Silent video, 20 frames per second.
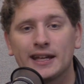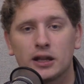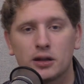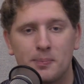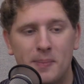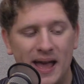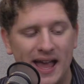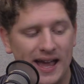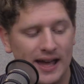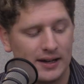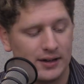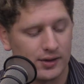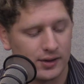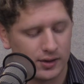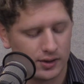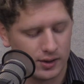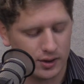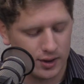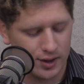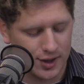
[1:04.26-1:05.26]
expand
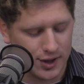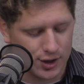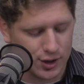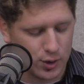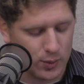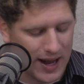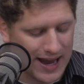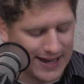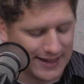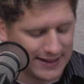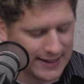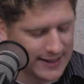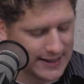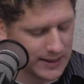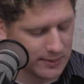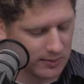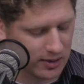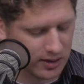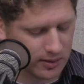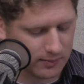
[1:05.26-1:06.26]
to 8
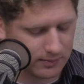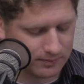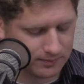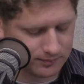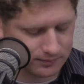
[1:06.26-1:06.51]
teams.